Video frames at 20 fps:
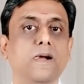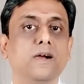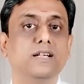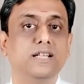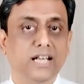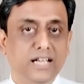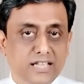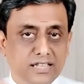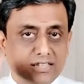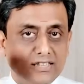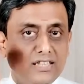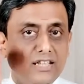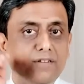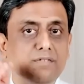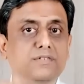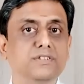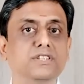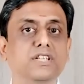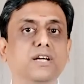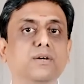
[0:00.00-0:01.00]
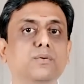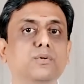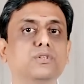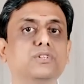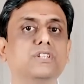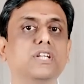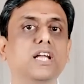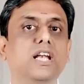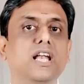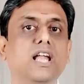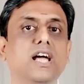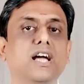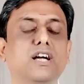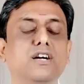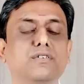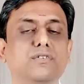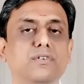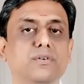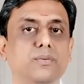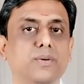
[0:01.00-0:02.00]
That itself is, I would say, lack
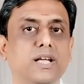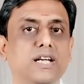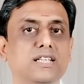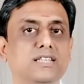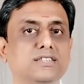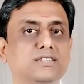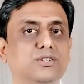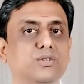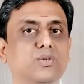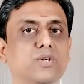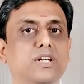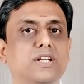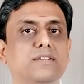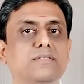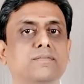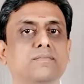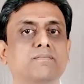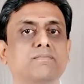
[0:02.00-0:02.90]
of awareness only.